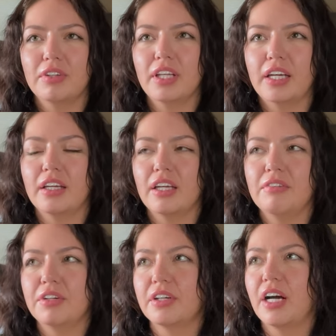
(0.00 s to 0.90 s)
like if
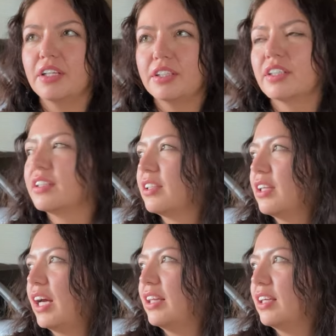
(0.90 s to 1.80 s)
you're under,
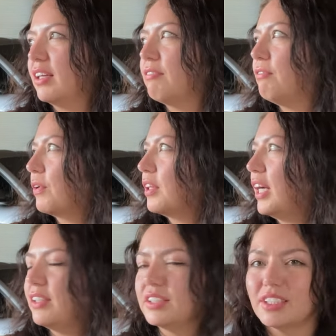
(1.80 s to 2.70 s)
I think like
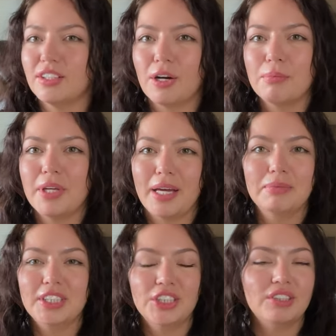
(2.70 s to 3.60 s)
4,000
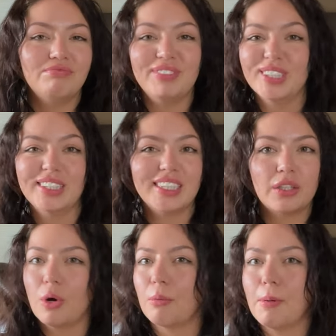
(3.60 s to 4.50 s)
RPMs, it just feels like
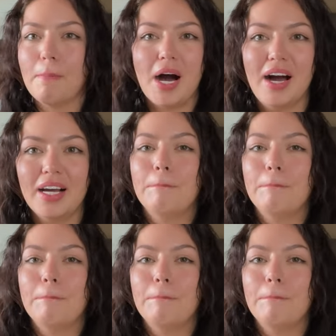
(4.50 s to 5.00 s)
normal Mach.